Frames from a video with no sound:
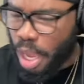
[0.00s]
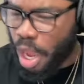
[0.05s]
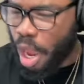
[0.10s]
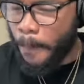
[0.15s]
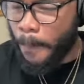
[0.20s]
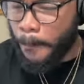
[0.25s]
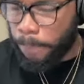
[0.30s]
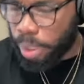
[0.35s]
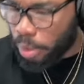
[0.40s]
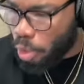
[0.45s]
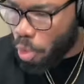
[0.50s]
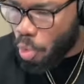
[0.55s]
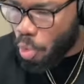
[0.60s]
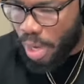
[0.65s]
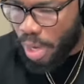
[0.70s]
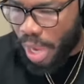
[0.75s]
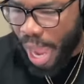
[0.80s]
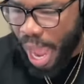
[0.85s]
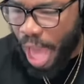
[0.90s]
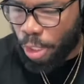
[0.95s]
A blue
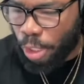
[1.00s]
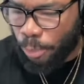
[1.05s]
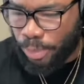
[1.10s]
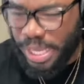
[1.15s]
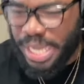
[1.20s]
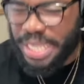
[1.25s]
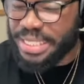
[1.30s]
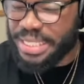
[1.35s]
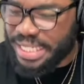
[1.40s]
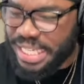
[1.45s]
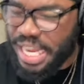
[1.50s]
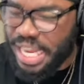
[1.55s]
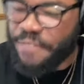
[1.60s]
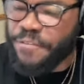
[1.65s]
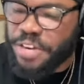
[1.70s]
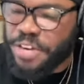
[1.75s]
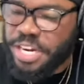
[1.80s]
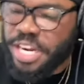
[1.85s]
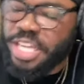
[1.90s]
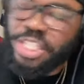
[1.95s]
collar. He's the
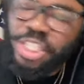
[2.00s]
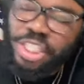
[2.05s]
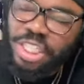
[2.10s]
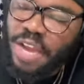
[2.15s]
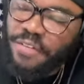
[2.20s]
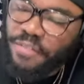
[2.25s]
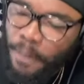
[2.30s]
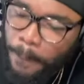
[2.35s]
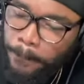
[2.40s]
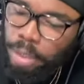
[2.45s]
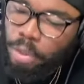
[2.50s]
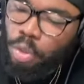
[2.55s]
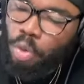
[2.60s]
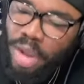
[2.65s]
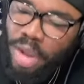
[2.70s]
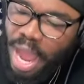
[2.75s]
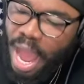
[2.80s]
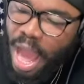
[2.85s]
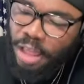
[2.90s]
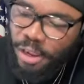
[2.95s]
definition of a blue
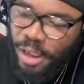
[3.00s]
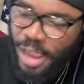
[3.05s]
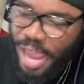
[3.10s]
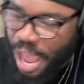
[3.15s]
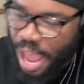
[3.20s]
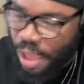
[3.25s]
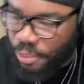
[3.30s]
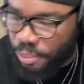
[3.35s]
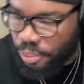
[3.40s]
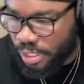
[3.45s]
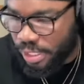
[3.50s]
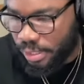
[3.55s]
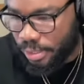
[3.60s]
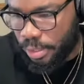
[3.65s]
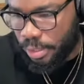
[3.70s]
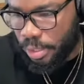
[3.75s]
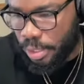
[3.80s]
collar athlete.